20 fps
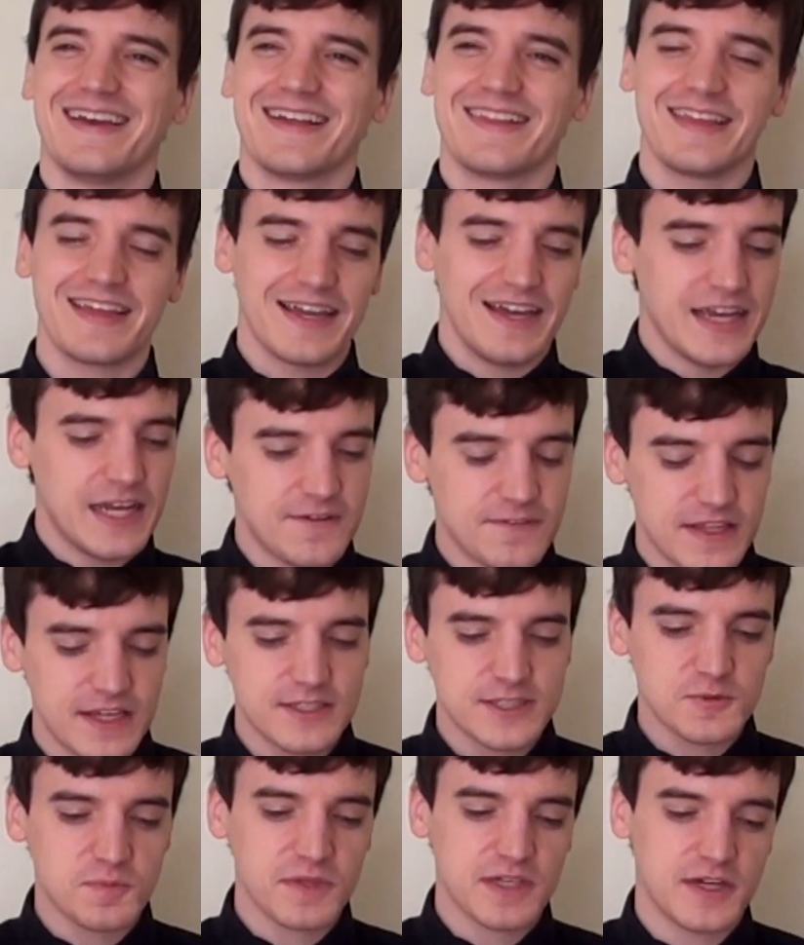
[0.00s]
Like if it
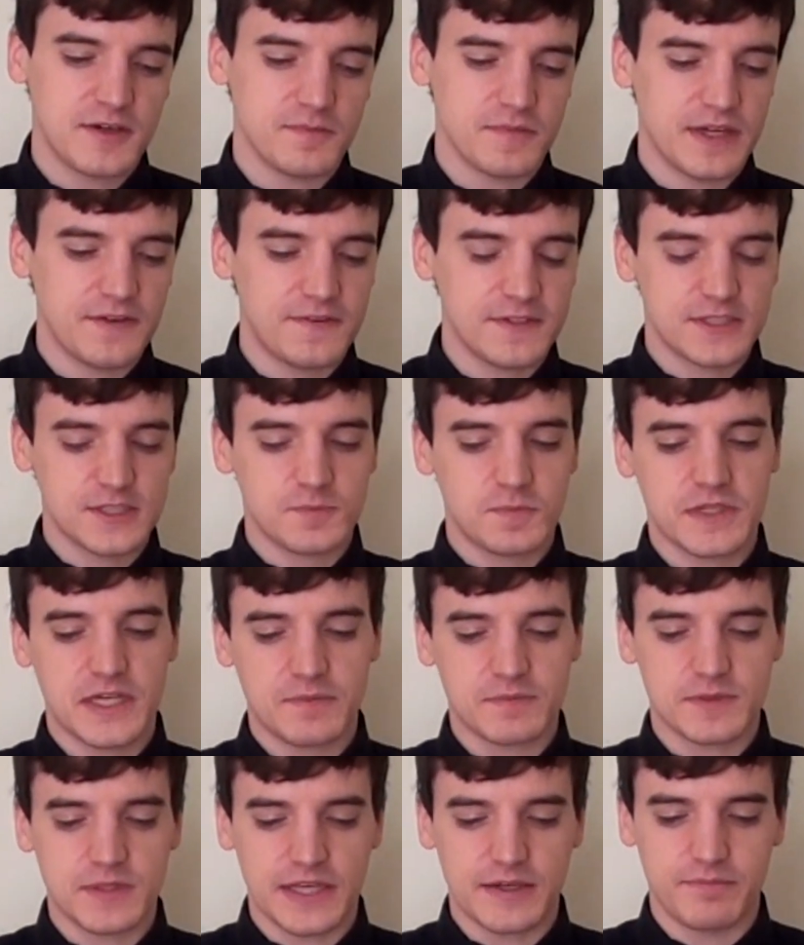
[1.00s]
just
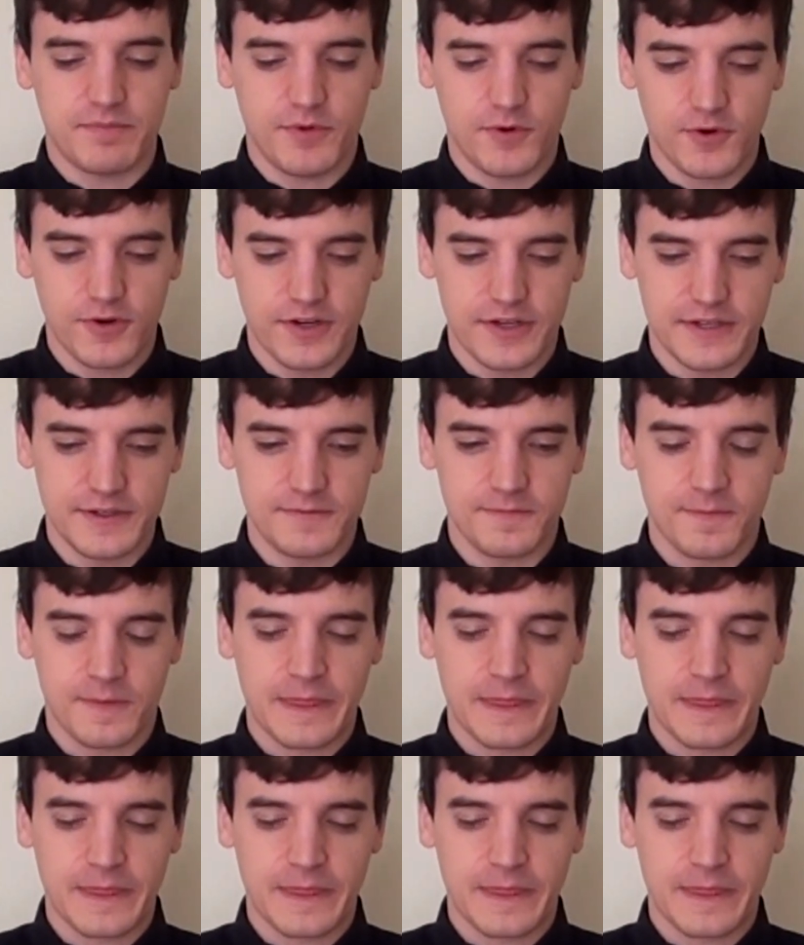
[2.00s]
becomes like boring,